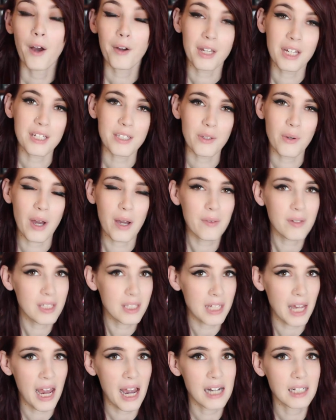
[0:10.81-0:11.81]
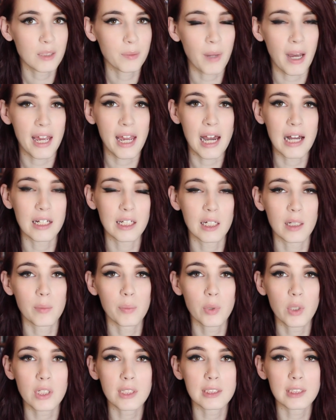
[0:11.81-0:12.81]
Okay, so I was tagged by
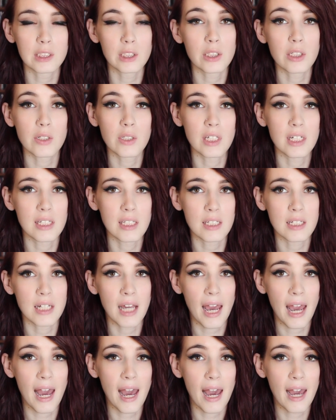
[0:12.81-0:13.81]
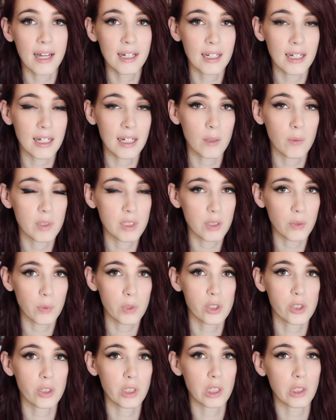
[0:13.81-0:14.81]
Elliots to do this tag. It was
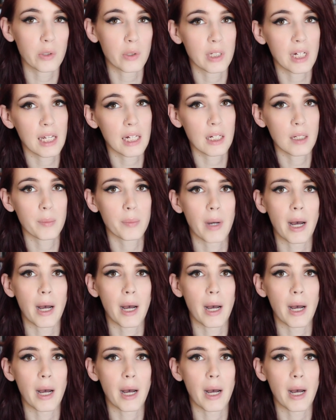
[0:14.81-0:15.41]
originally created